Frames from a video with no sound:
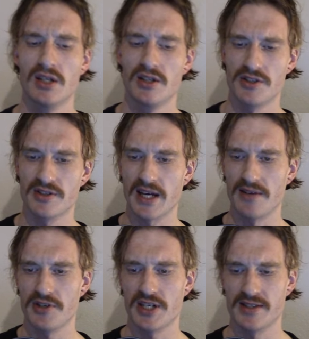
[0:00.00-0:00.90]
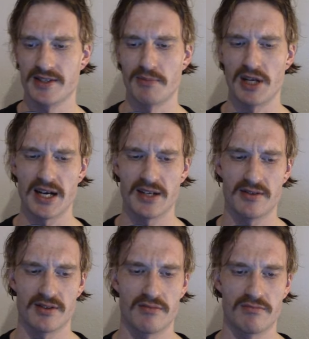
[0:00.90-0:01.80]
just kind of shed some light
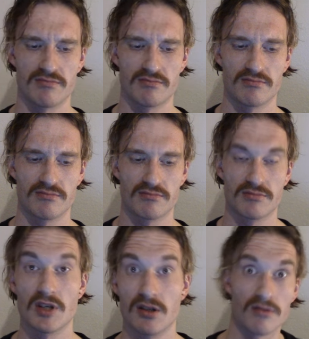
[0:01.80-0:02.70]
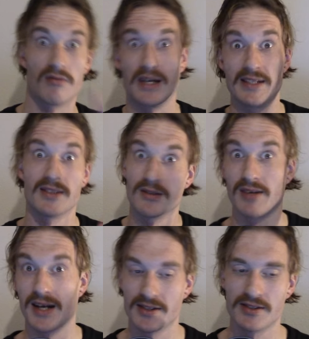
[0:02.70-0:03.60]
on race
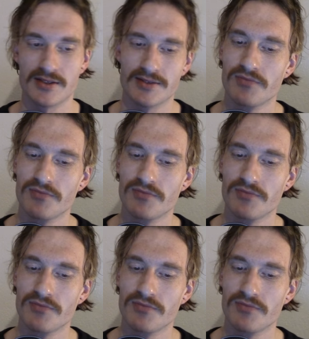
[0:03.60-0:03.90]
awareness,